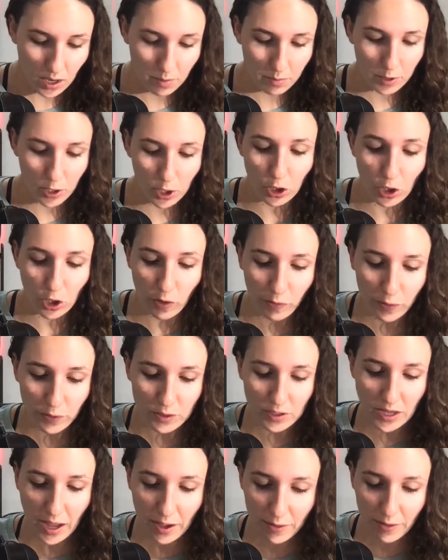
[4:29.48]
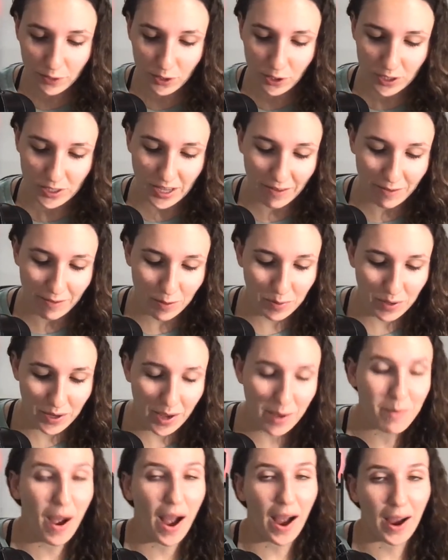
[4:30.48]
No friends after 7
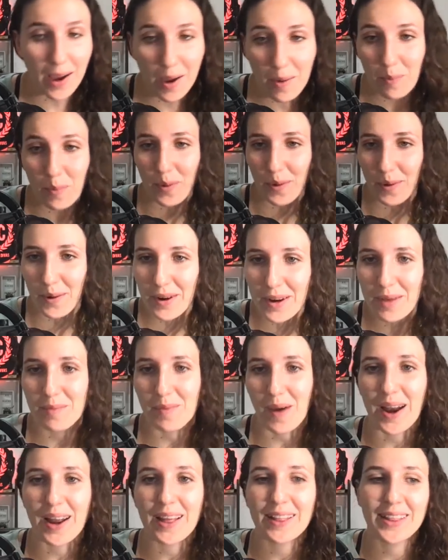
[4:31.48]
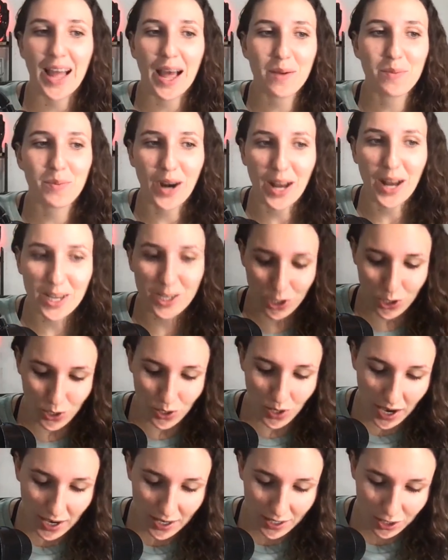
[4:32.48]
p.m. I am pretty bad at that, but I
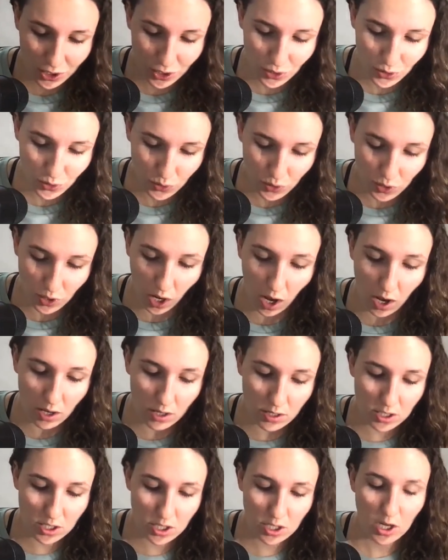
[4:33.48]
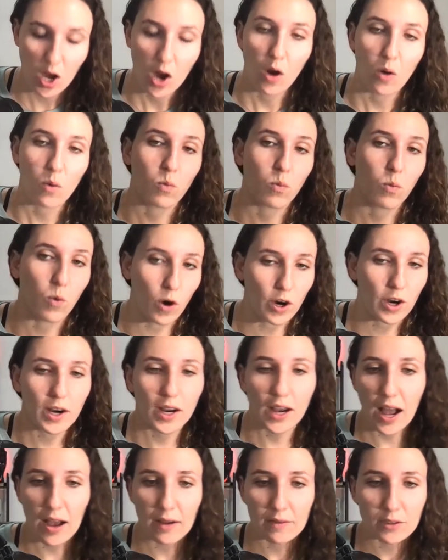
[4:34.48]
try to not
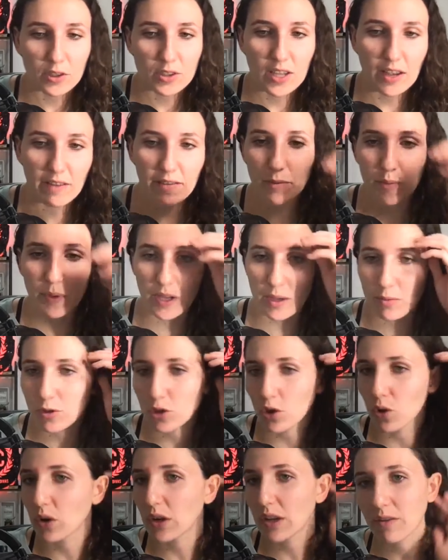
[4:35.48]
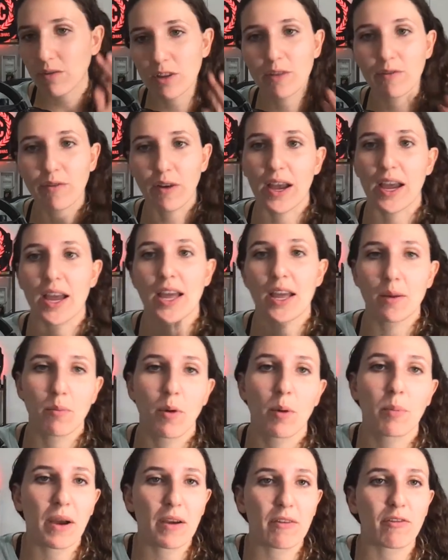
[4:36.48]
work after 7 p.m. So even if I am
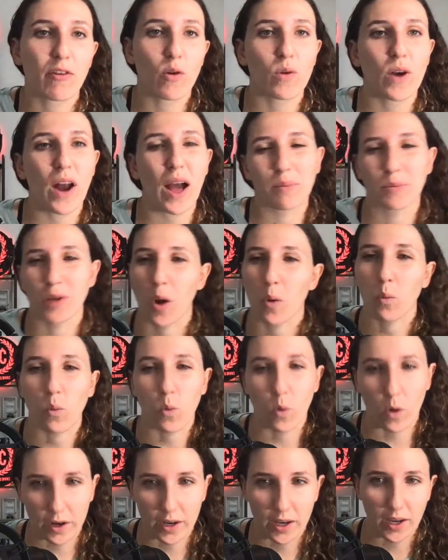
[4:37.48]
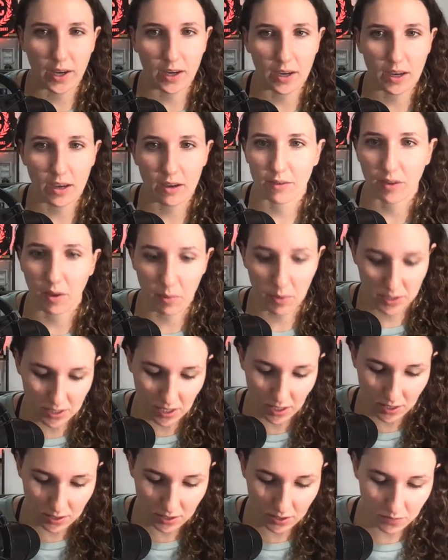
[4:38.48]
on my phone, I'm not working, if that makes
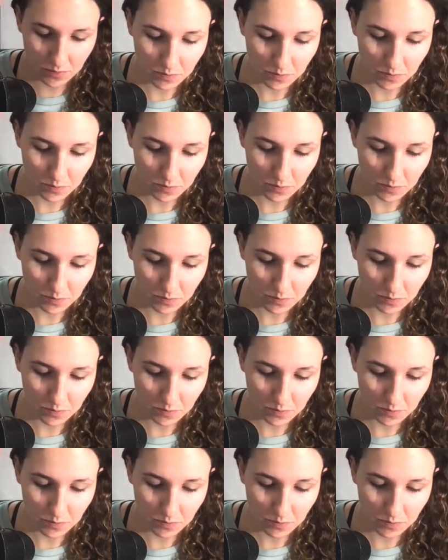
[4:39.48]
sense.